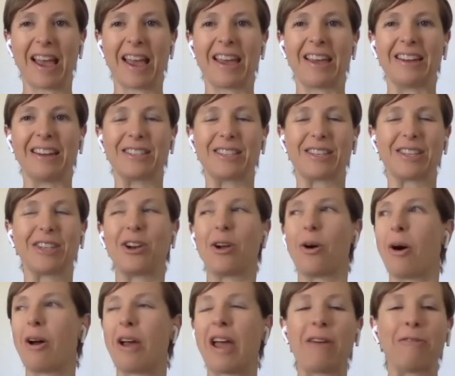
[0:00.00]
And, you
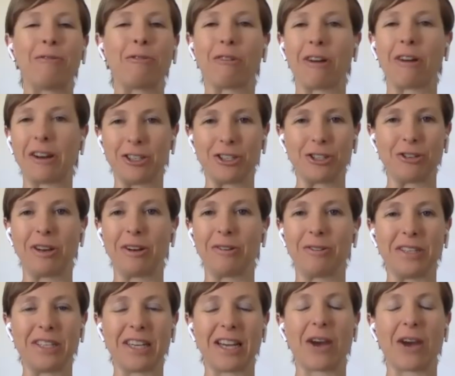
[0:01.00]
know, I have gratitude
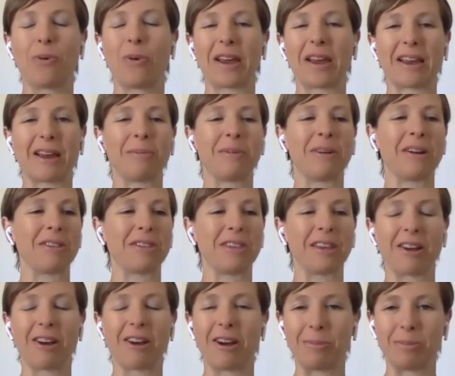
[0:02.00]
every day. I wake up and I
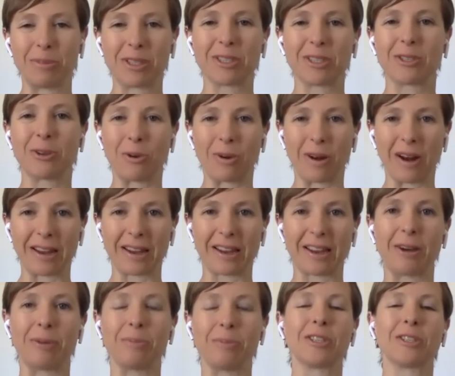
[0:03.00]
think I'm so
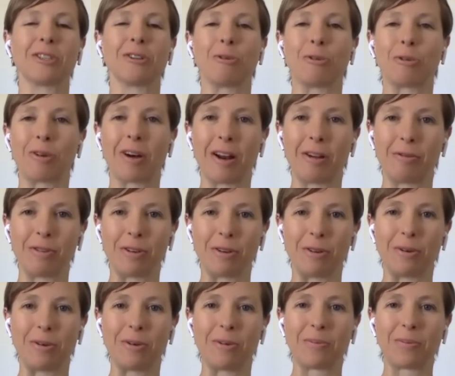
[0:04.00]
lucky. I'm so
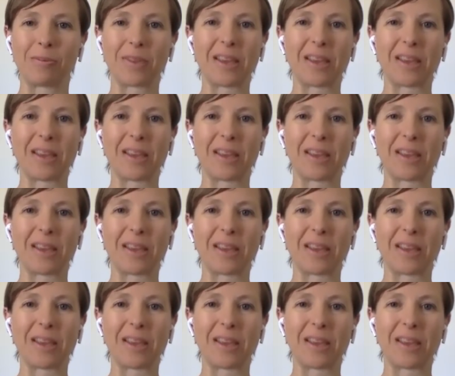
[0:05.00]
grateful.